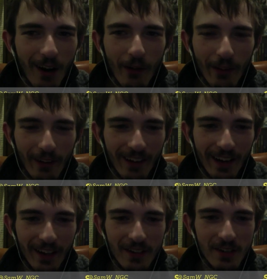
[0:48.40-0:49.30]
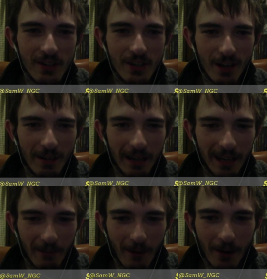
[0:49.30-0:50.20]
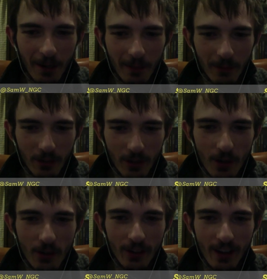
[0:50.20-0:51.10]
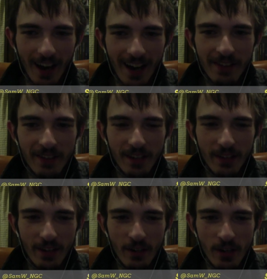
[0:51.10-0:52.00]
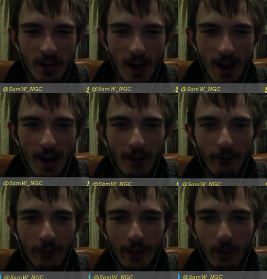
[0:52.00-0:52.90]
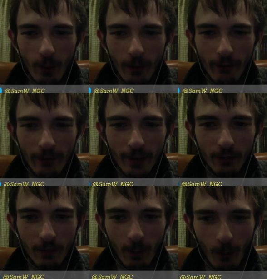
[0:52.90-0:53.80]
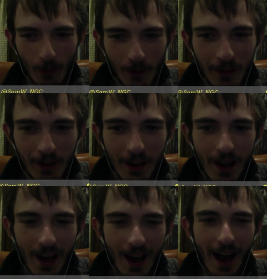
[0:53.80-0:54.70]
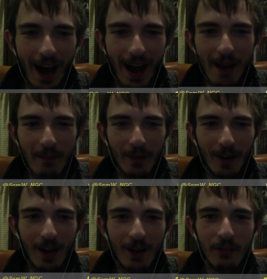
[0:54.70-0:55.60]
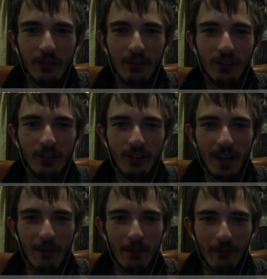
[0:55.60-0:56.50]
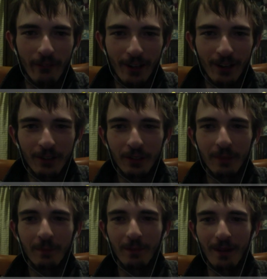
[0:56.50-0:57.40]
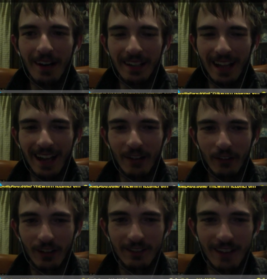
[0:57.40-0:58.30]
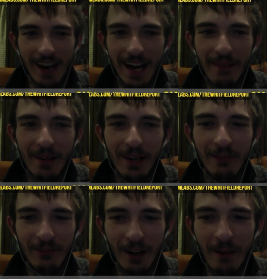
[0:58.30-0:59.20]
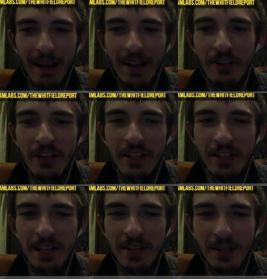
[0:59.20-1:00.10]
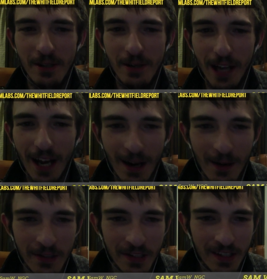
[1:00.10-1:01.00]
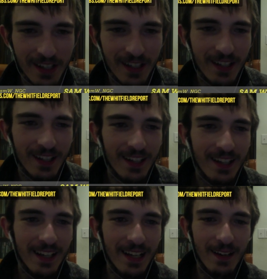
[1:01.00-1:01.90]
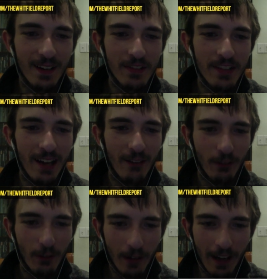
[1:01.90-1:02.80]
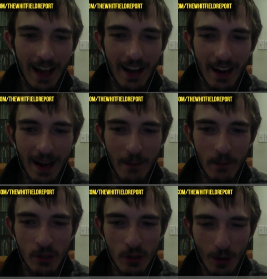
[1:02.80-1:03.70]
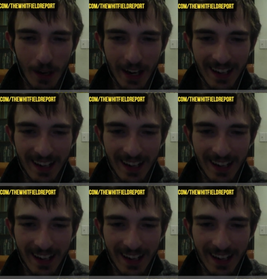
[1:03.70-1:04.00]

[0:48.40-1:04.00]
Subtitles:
there, ladies and gentlemen, and welcome to tonight's edition of the Whitfield Report. I am your host, Sam Whitfield, broadcasting live here from NGC Studios here in South Florida, and I am joined